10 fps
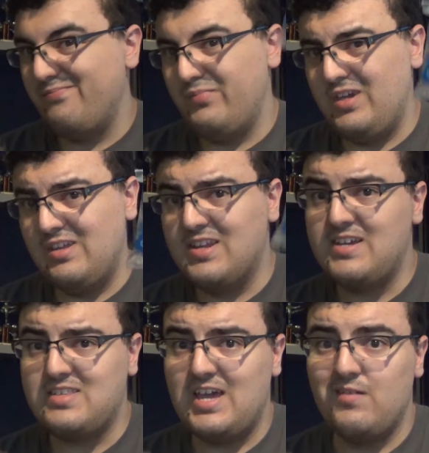be
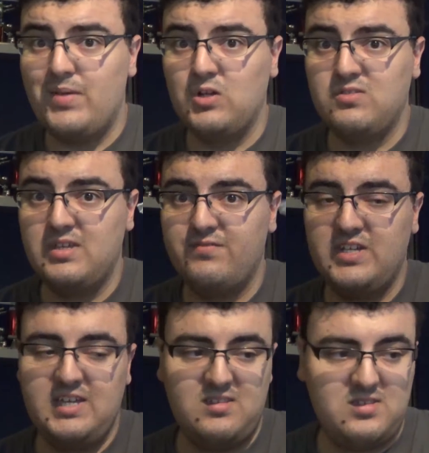nice to have my own set of
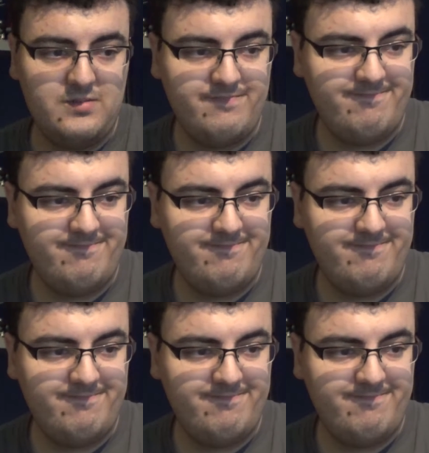dice.